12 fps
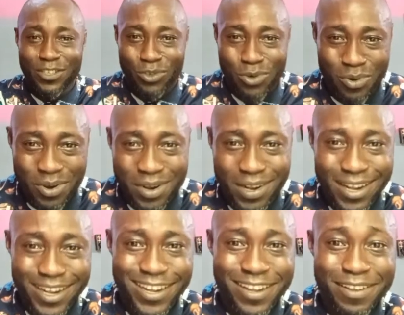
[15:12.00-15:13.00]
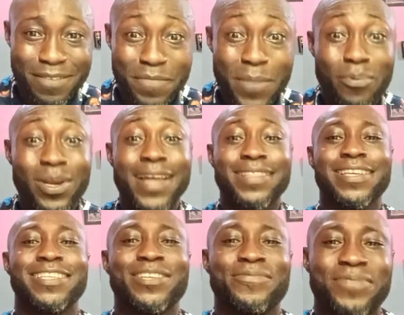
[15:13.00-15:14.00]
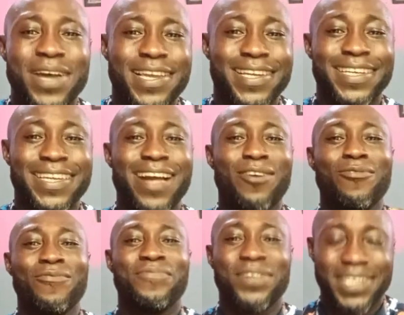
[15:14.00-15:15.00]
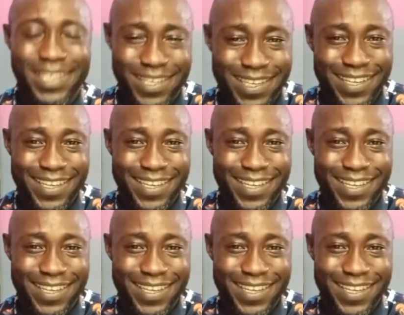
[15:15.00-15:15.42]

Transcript: show, people are testifying, they are confessing.